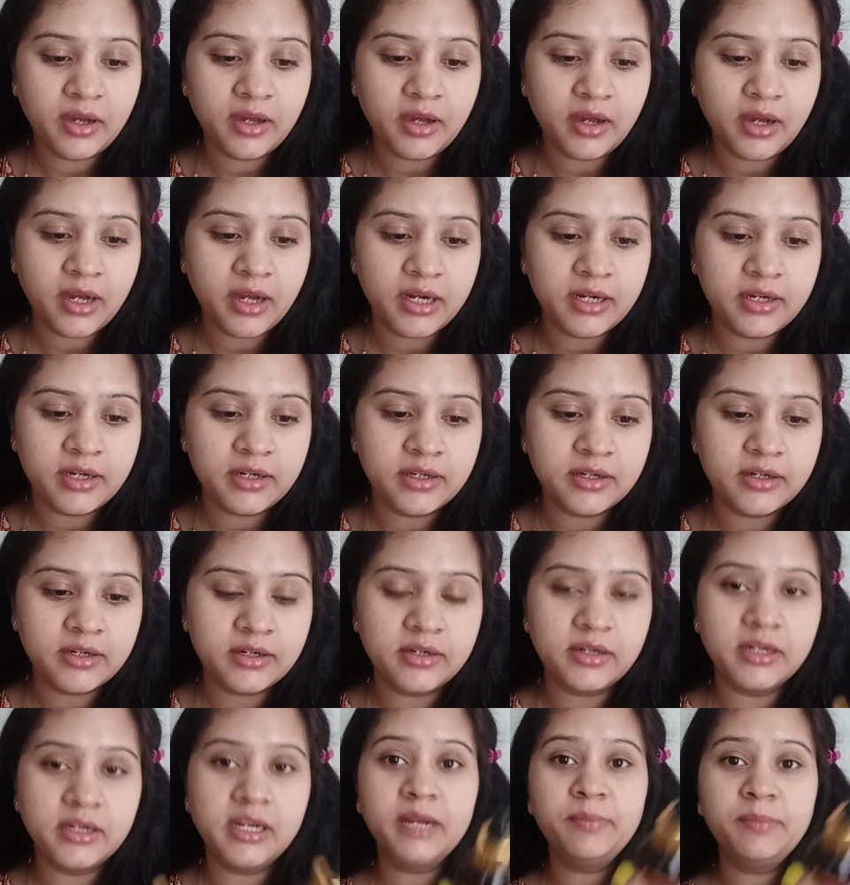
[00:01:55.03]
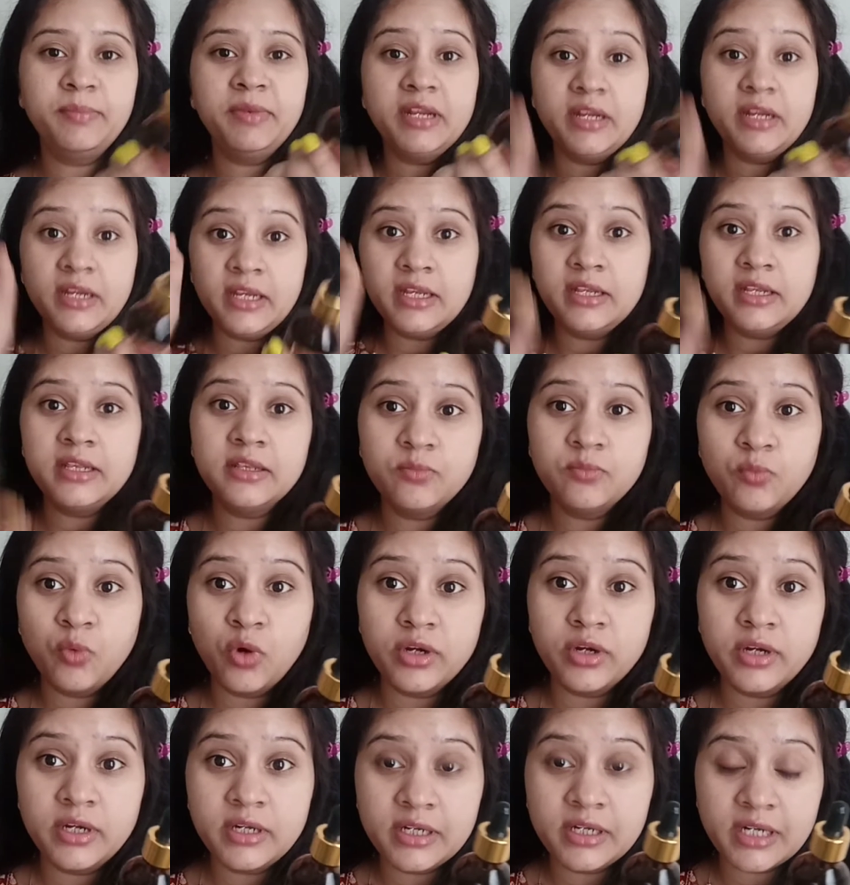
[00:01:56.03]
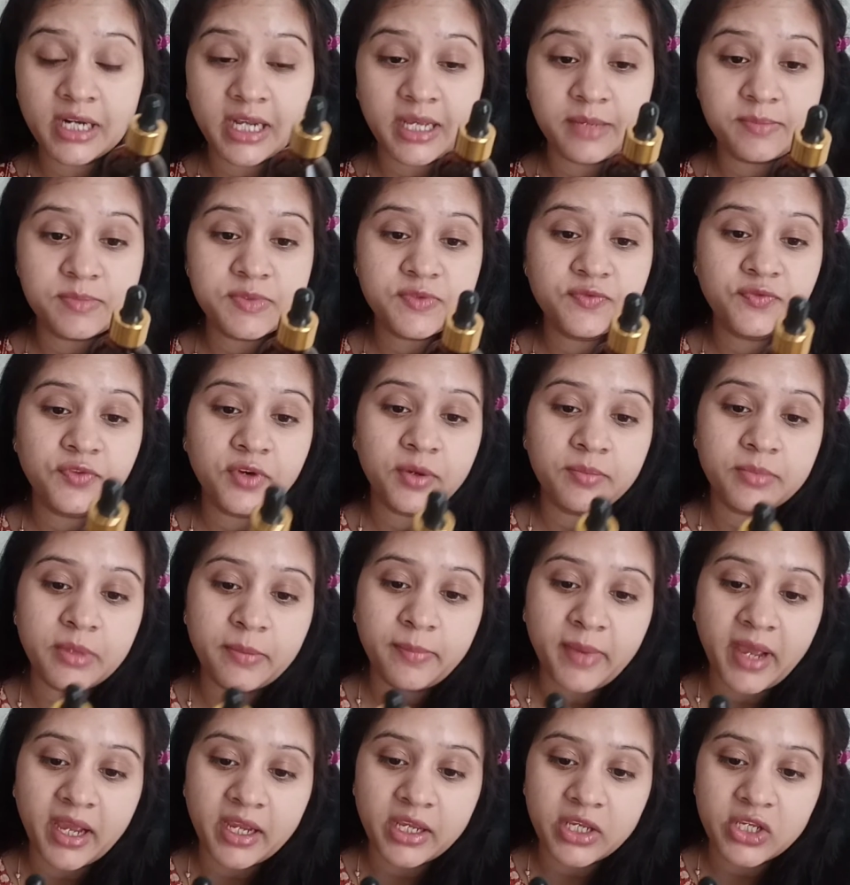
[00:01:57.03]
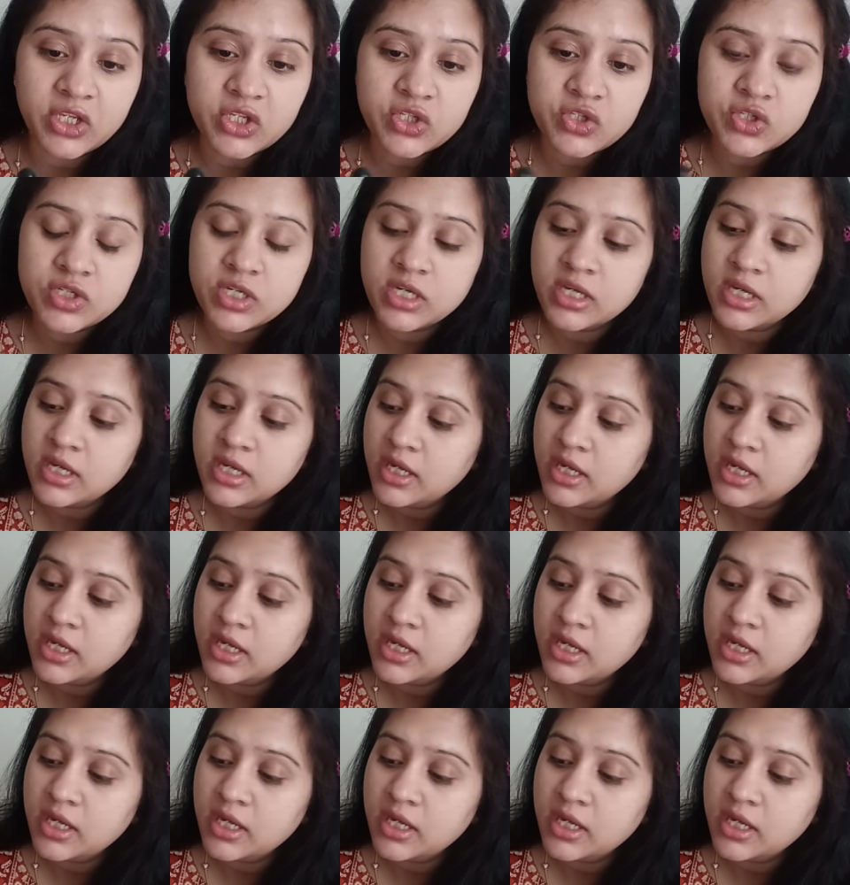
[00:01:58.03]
And let me read what it claims from the package.